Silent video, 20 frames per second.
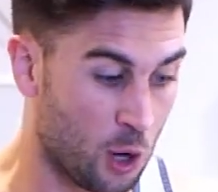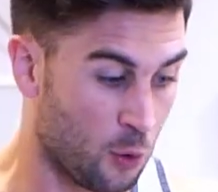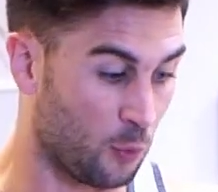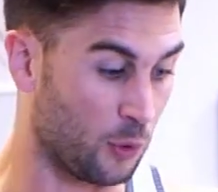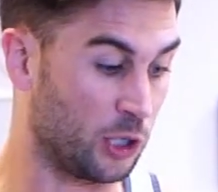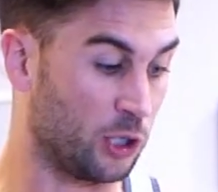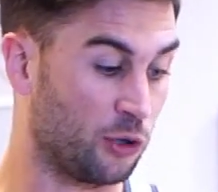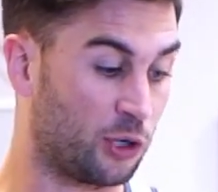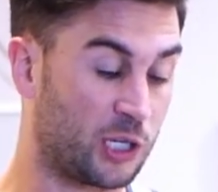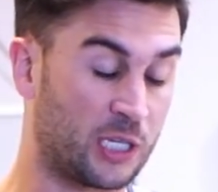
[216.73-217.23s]

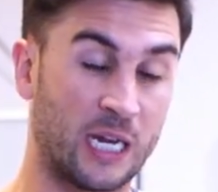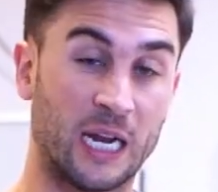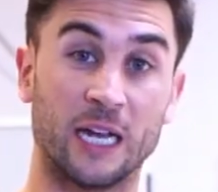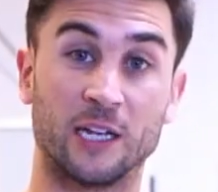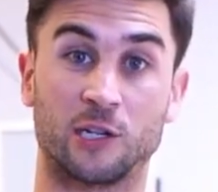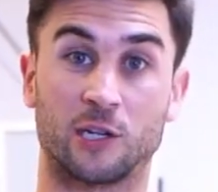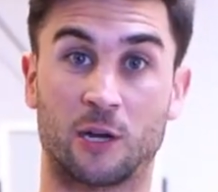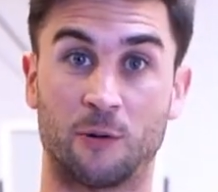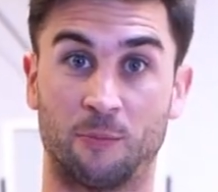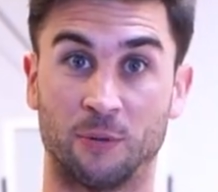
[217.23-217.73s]
when you
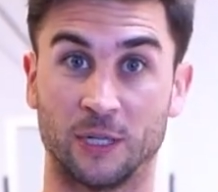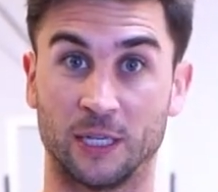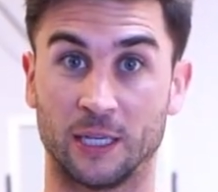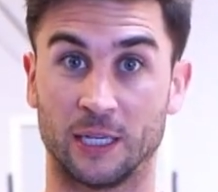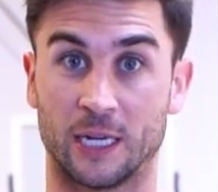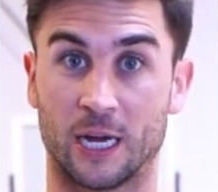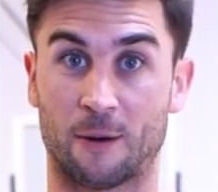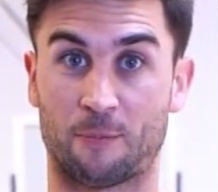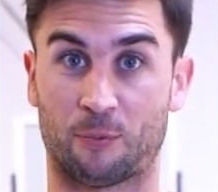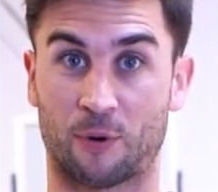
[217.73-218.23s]
stand
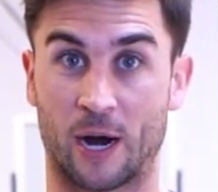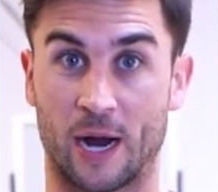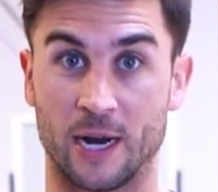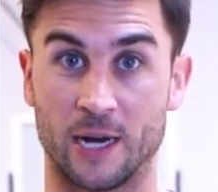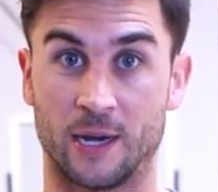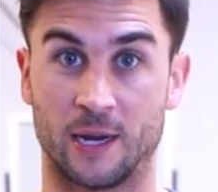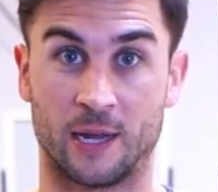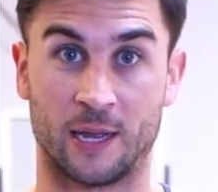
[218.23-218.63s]
completely upright.